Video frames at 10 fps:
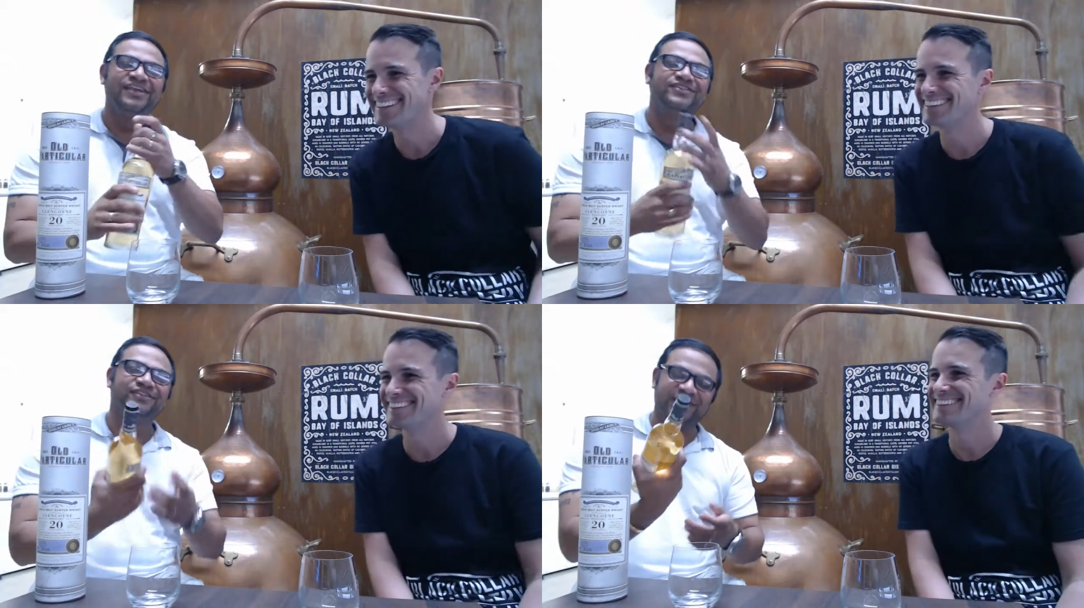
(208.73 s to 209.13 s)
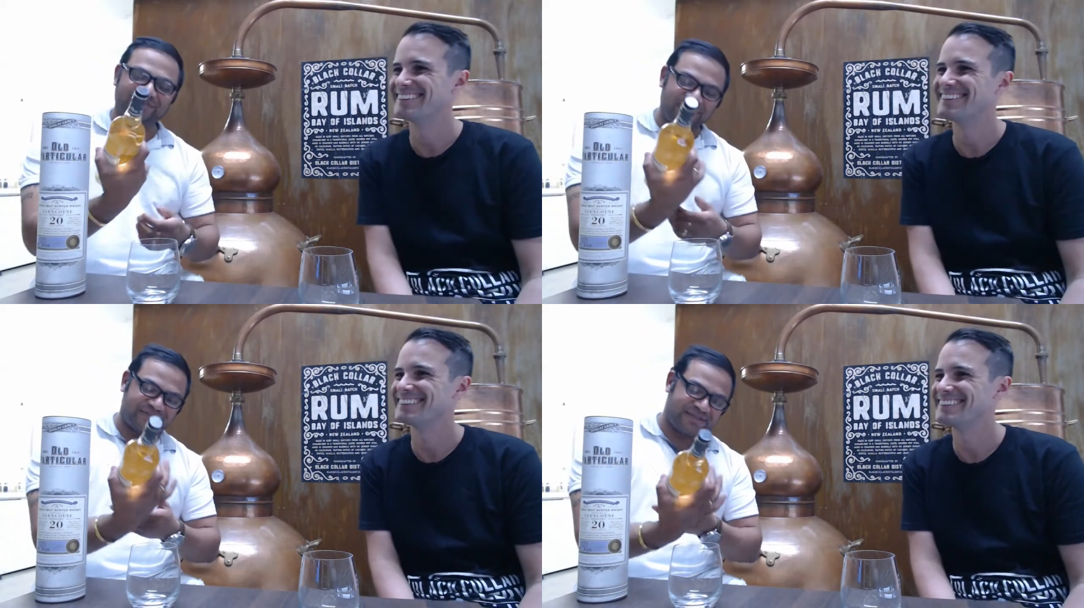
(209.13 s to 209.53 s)
Speaker 1: so this
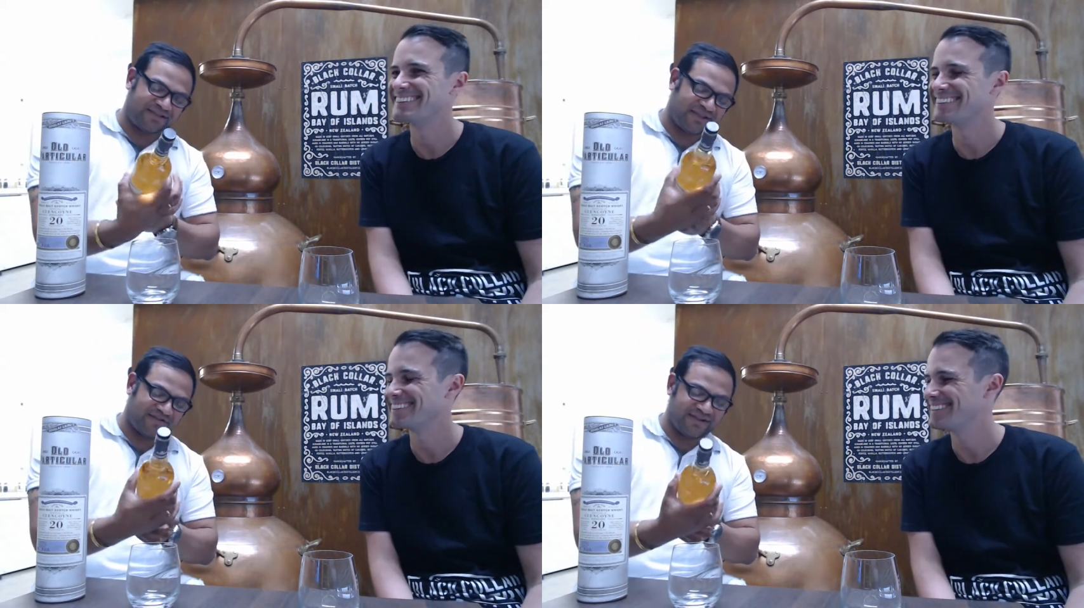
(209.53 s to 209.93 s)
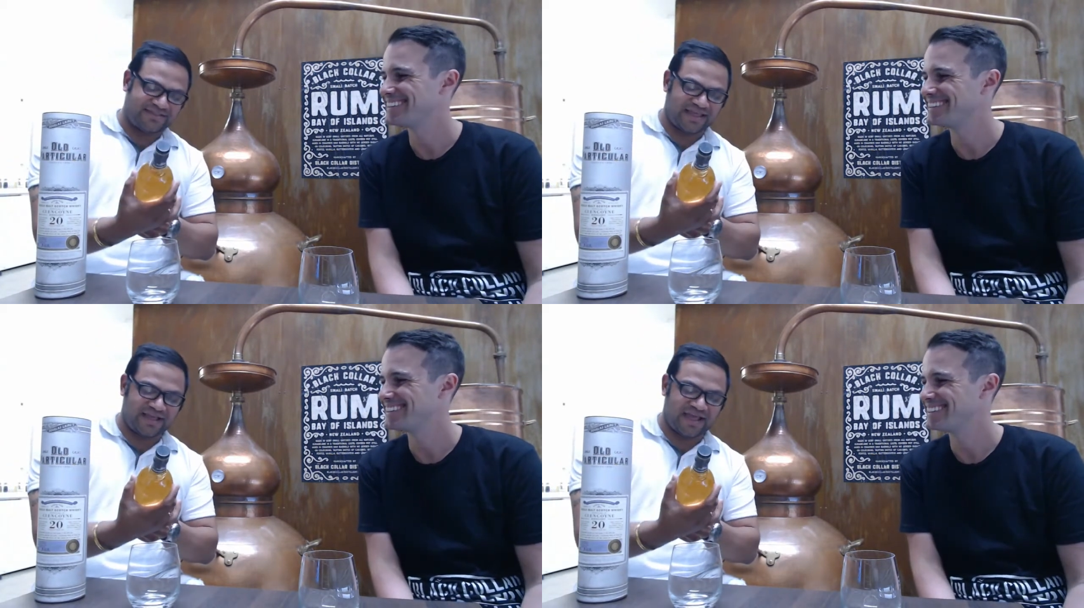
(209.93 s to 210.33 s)
one in particular is
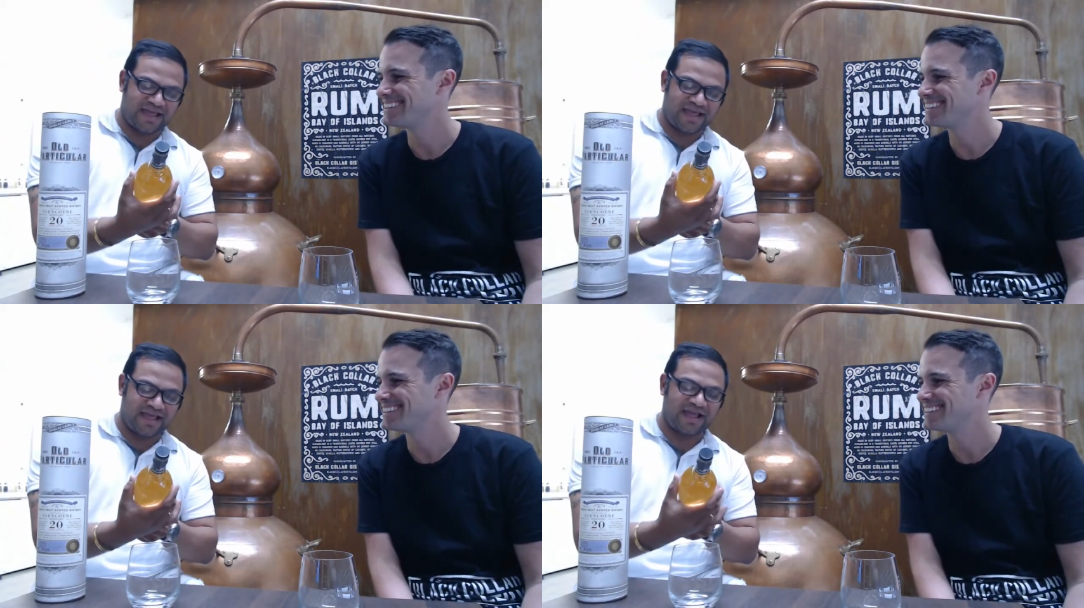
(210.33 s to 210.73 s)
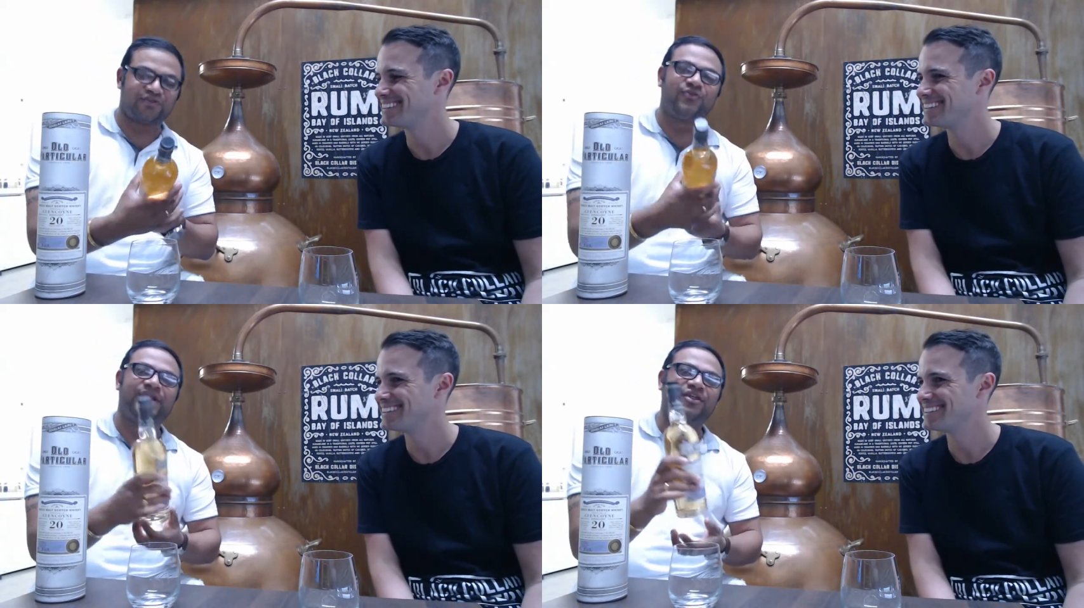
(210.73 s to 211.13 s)
uh, a
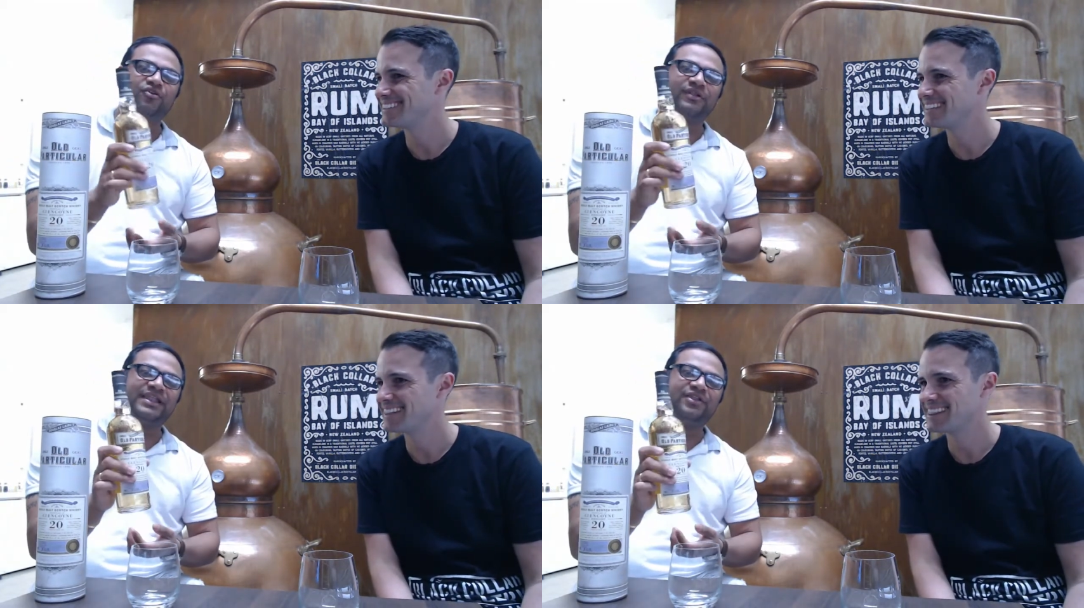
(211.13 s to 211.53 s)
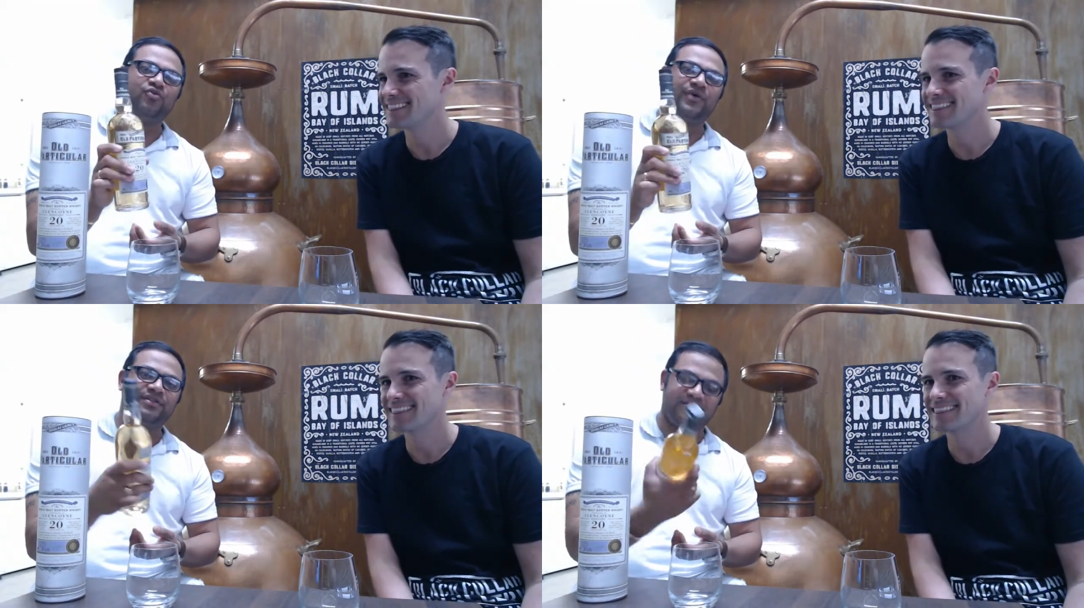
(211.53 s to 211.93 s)
20 year old
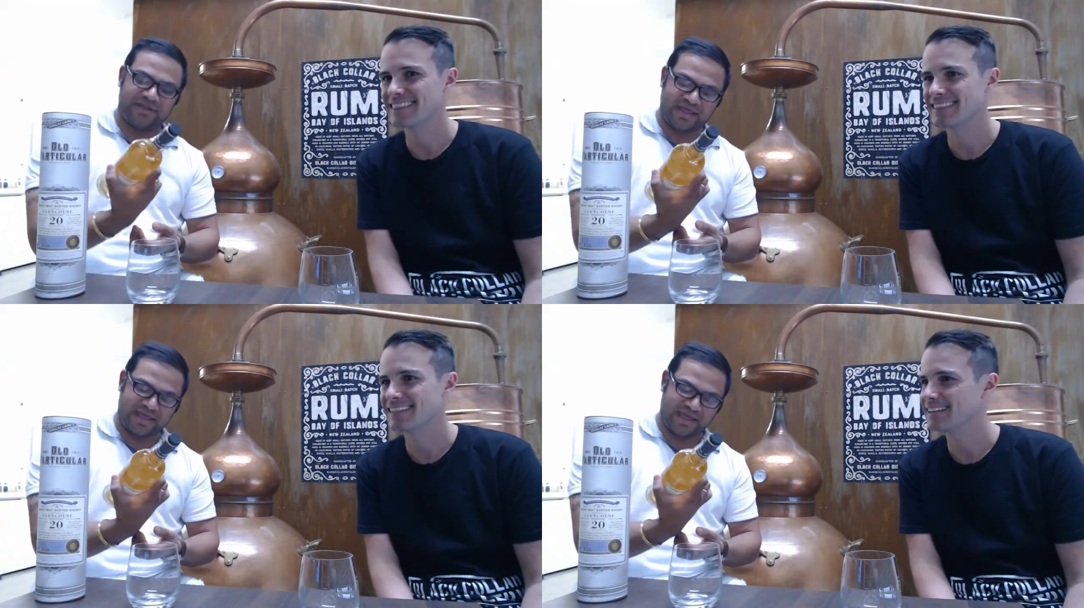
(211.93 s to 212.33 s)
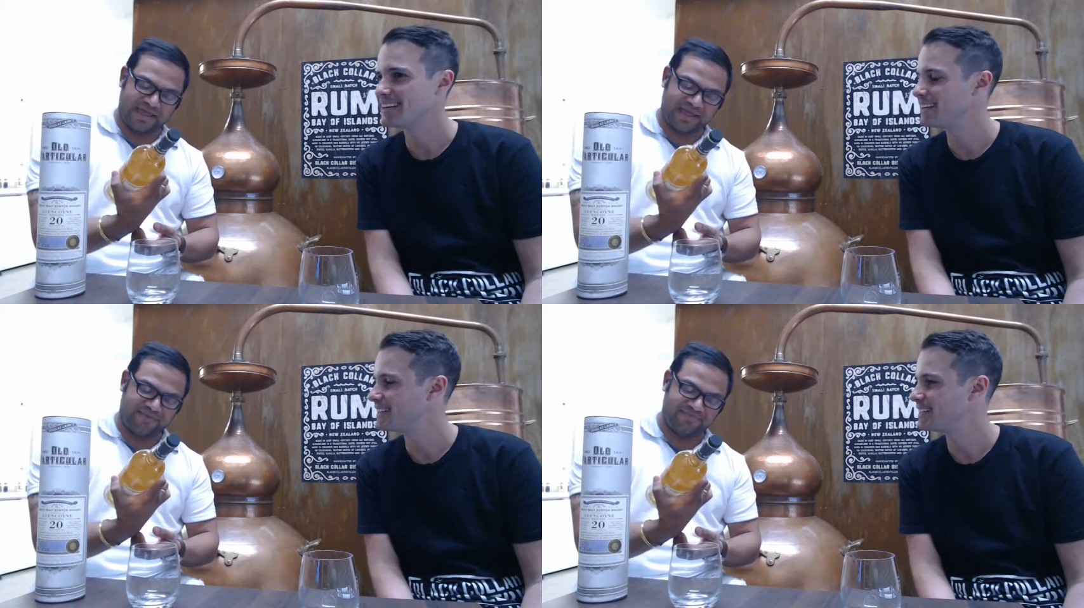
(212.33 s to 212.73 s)
Glengoyne
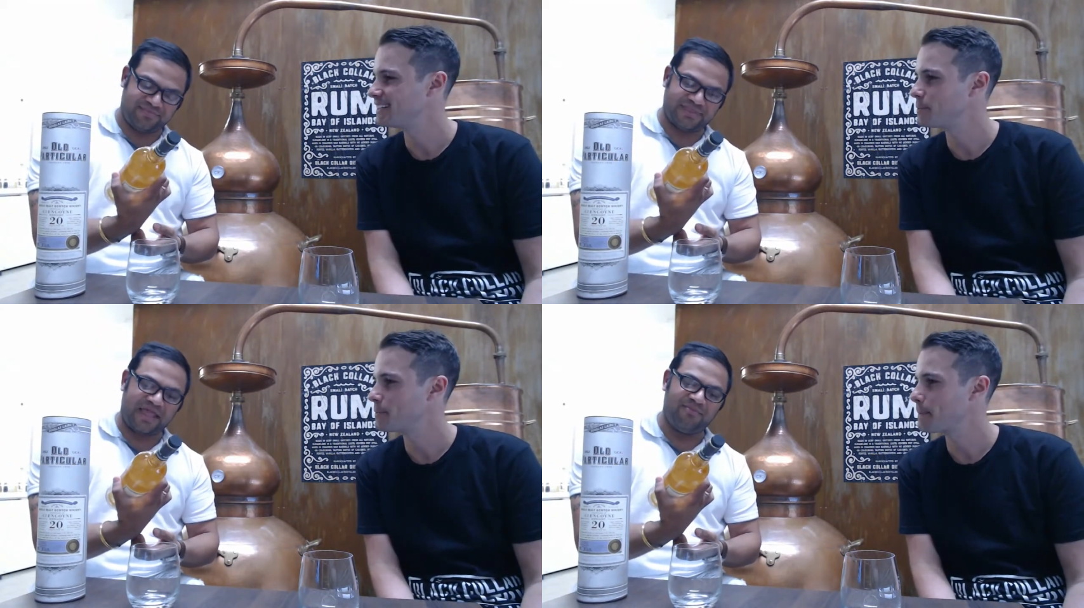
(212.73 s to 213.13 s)
um, done